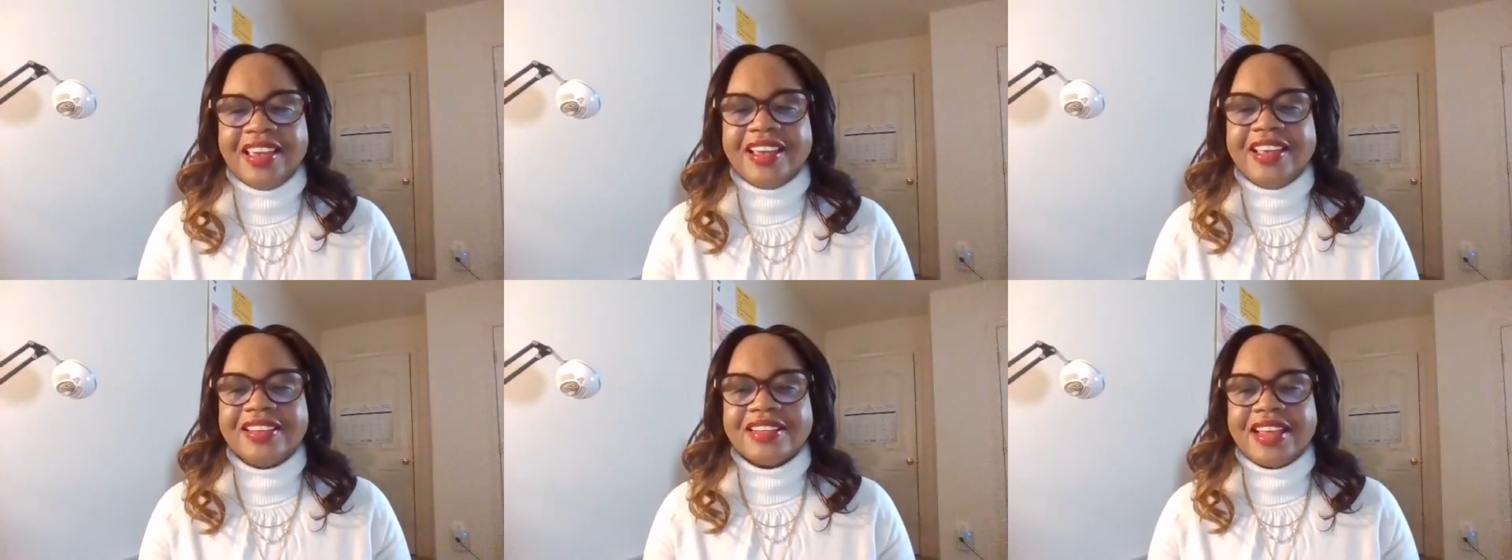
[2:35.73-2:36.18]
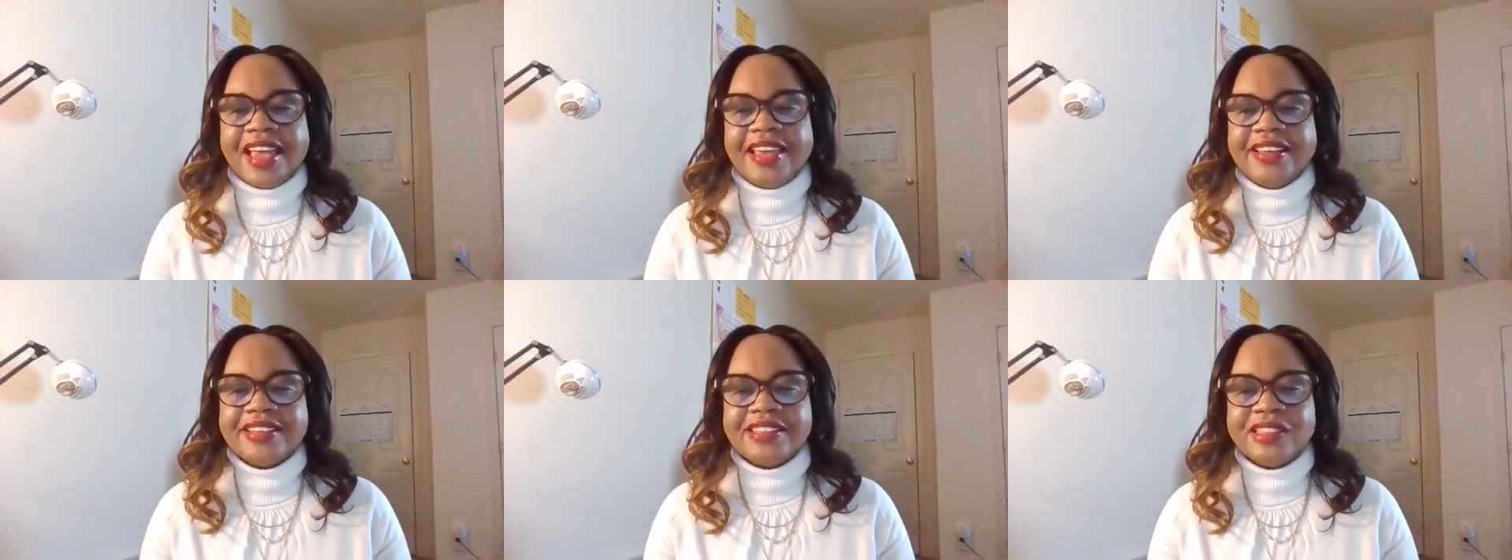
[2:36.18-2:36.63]
is
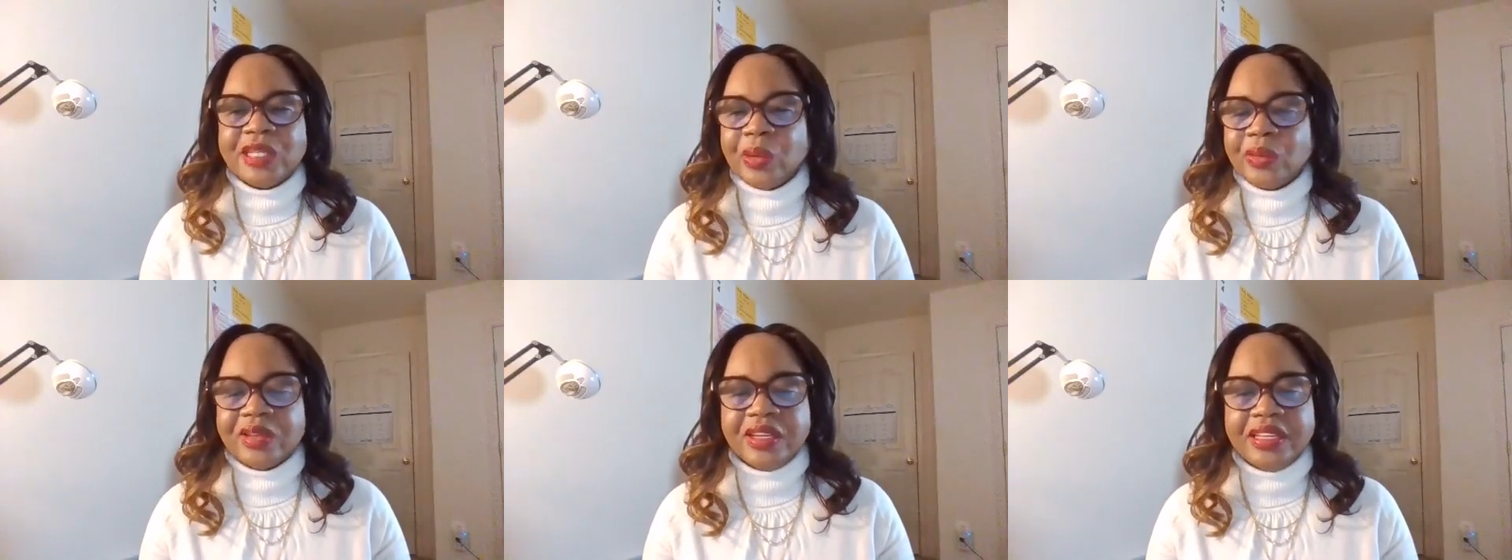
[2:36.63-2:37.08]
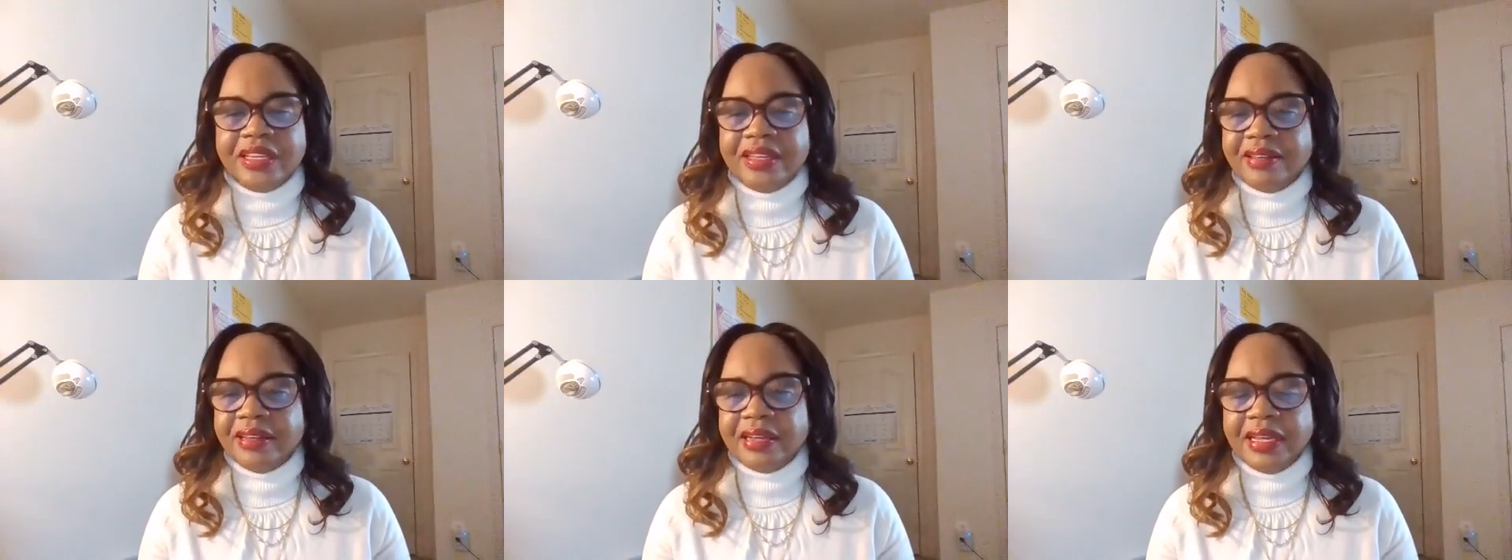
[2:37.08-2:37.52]
like
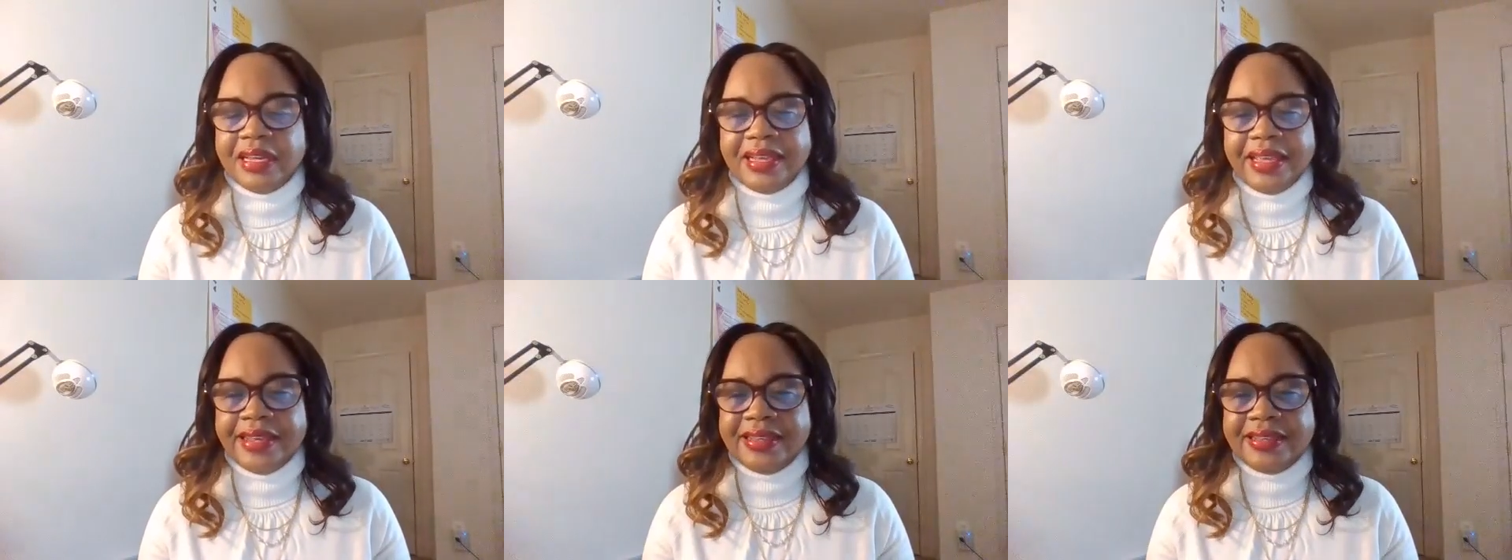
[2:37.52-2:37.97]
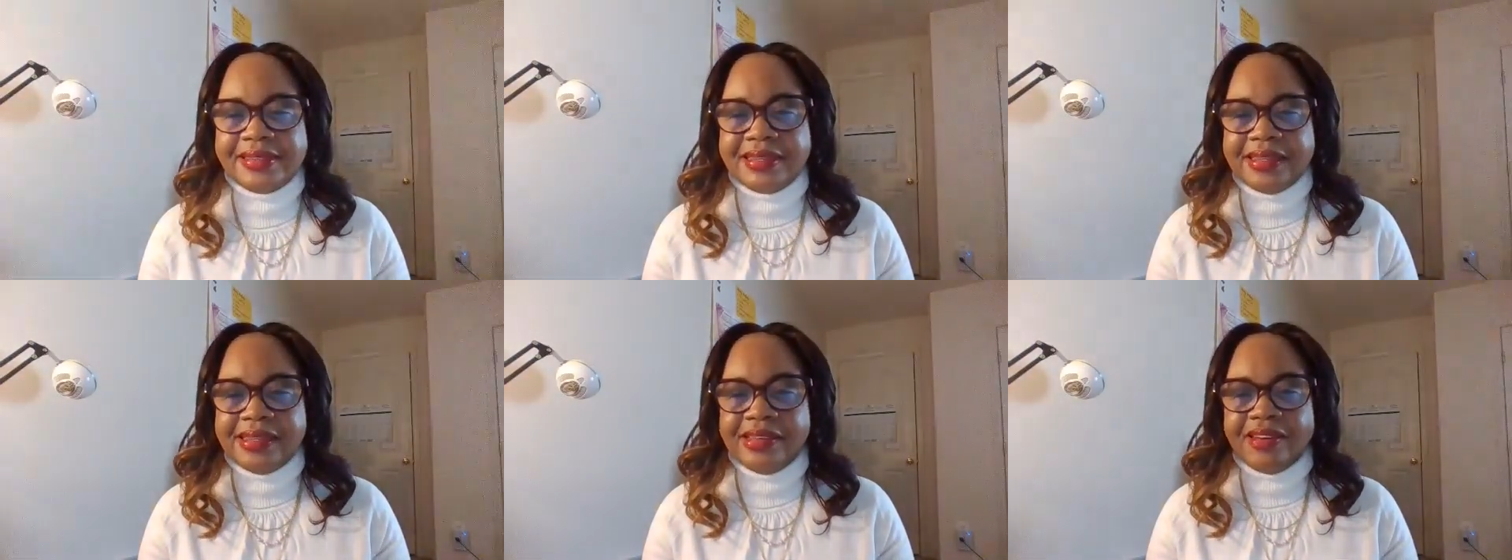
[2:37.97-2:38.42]
totally
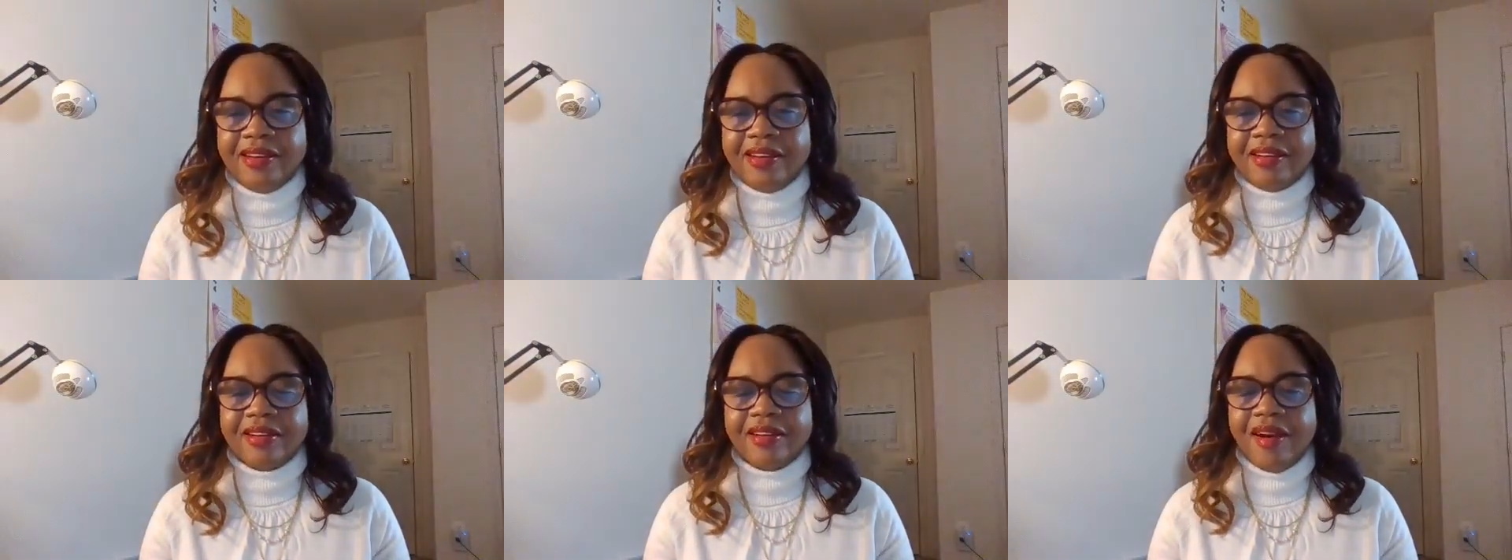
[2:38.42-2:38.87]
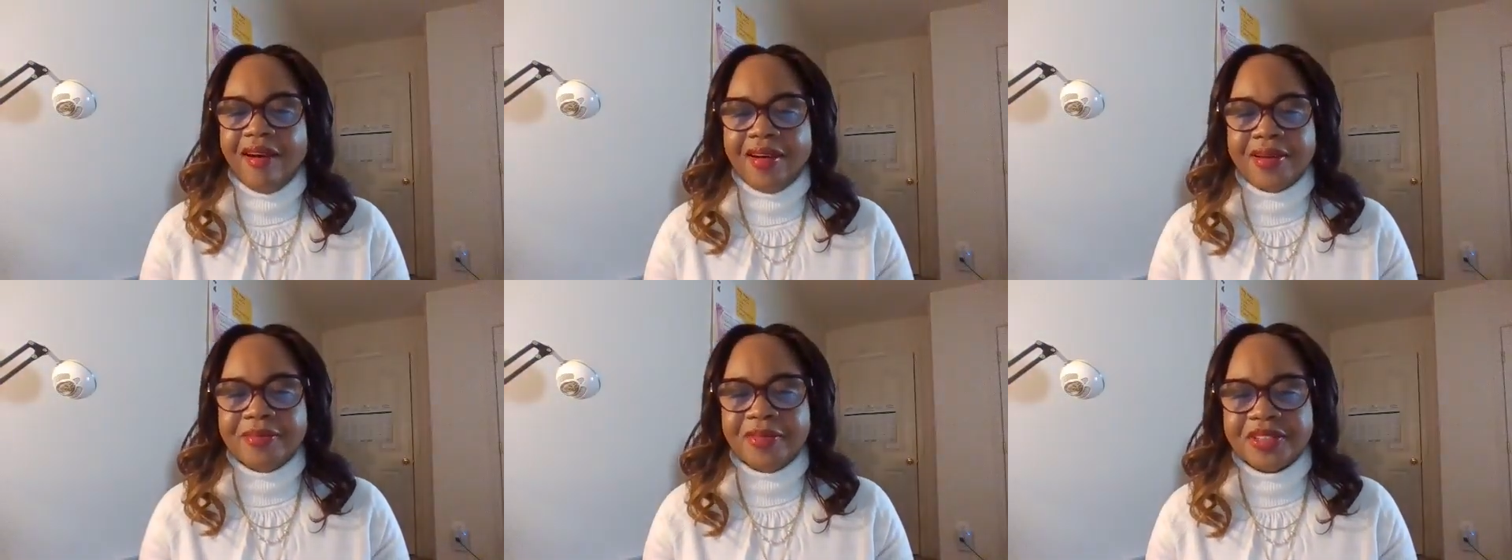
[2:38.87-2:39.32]
lazy or
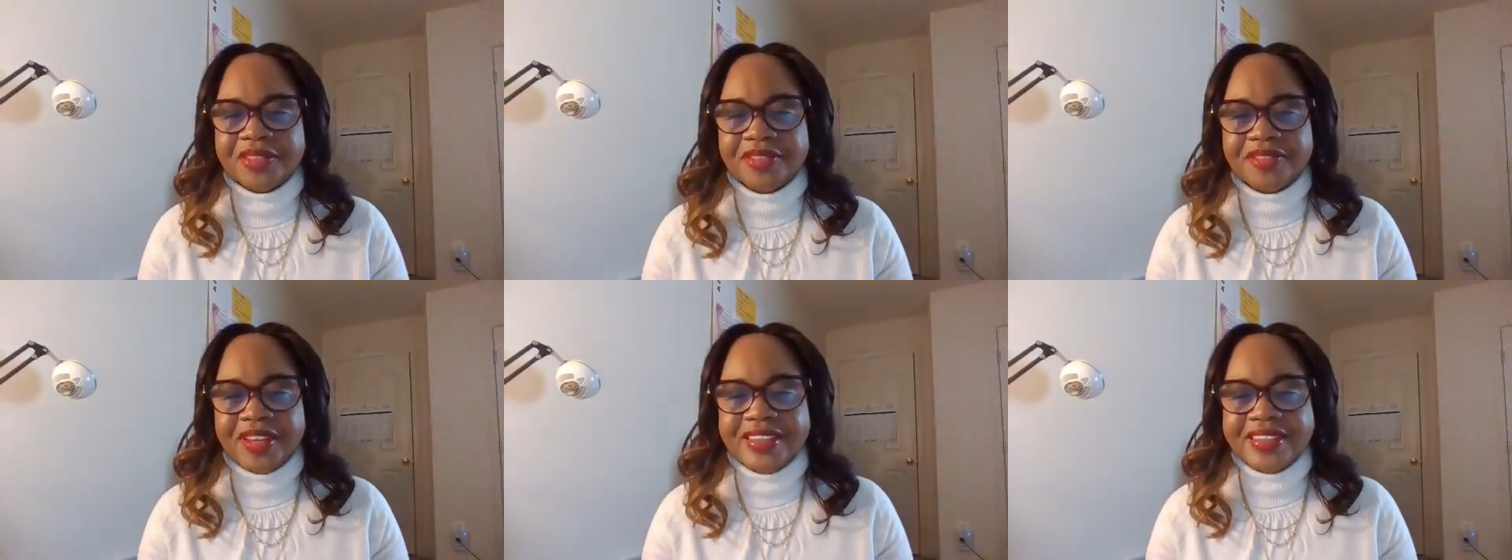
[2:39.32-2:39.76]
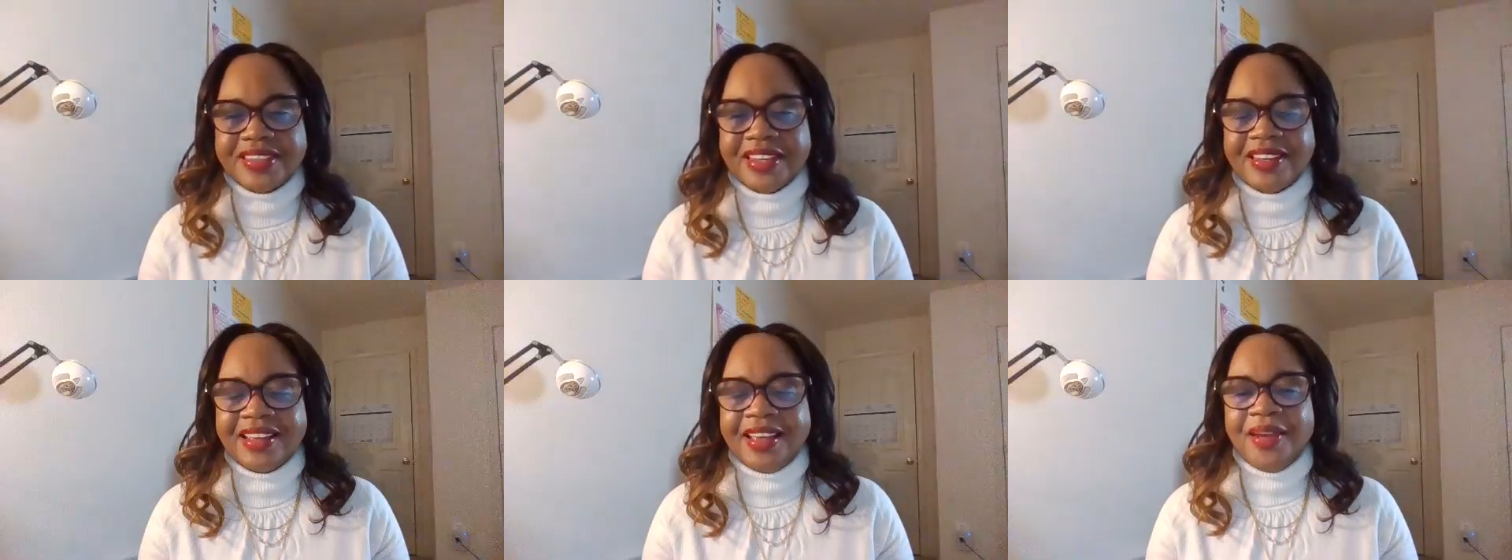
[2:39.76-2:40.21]

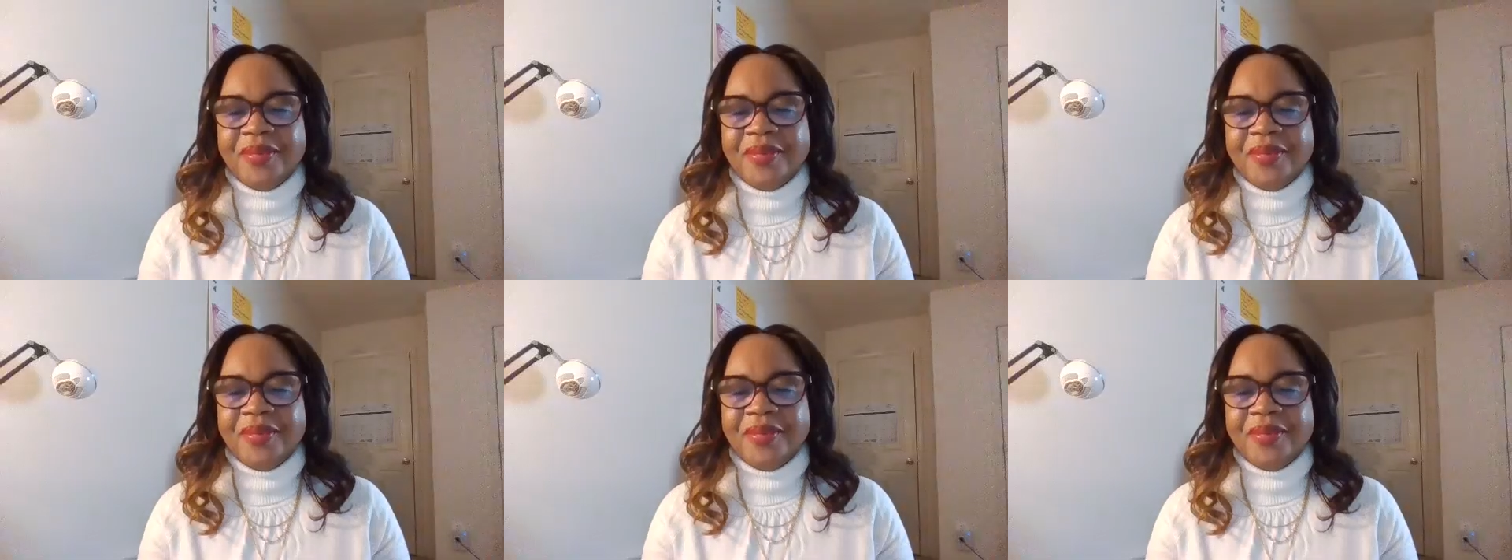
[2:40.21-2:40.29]
unmotivated,